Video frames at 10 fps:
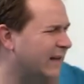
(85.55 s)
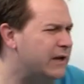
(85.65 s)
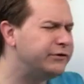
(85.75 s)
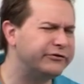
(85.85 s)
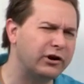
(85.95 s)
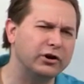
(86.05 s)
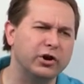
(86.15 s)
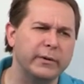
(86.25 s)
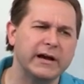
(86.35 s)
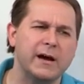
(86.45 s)
and you start
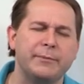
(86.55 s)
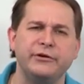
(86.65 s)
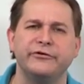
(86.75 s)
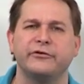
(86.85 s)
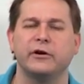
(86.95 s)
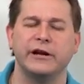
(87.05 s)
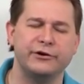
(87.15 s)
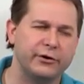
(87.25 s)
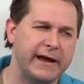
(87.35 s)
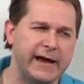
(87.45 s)
going up and you start in
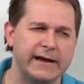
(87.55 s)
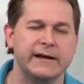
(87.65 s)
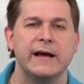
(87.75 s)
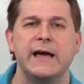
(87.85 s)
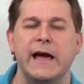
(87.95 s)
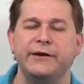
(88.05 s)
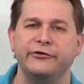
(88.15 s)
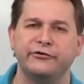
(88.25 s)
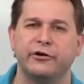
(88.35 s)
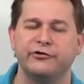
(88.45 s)
your head and you
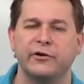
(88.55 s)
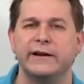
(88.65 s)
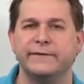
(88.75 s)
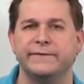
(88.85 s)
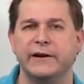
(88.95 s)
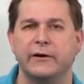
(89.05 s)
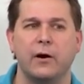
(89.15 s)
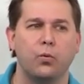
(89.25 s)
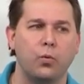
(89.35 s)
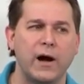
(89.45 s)
start trying to figure
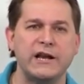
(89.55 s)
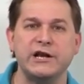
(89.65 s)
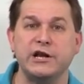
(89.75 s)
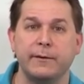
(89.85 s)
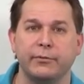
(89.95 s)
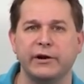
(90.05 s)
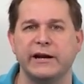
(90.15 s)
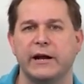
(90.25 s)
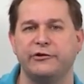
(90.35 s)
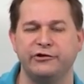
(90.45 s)
out what number
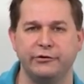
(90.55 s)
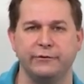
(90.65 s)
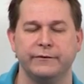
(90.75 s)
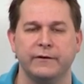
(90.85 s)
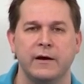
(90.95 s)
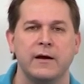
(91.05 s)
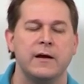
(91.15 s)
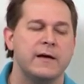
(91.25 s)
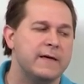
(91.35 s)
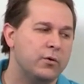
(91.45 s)
can I choose
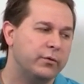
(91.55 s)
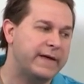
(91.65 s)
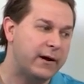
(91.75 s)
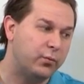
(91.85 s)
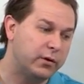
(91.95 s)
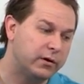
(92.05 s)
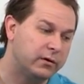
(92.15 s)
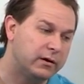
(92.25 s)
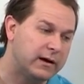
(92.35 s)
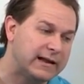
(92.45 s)
that
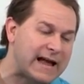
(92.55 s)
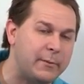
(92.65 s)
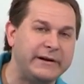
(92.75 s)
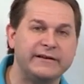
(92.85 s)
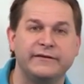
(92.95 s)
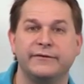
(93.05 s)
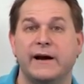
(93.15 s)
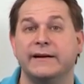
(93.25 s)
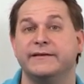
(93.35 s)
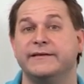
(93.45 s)
will allow me to
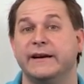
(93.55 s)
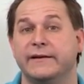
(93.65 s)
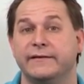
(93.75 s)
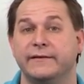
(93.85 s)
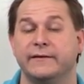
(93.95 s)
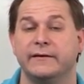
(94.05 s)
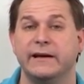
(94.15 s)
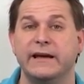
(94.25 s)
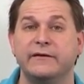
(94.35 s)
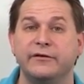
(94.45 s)
divide six
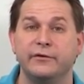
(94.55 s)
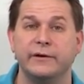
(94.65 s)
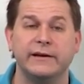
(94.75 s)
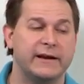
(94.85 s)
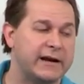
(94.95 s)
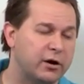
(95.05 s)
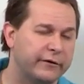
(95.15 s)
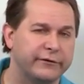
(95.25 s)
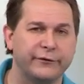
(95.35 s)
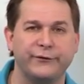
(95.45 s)
into it and
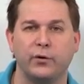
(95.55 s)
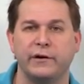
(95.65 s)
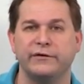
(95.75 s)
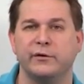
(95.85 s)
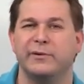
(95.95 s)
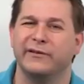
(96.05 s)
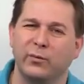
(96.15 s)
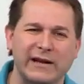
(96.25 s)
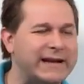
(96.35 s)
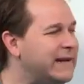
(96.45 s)
also four into it. Because
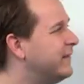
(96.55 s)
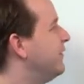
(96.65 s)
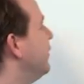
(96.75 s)
what I need to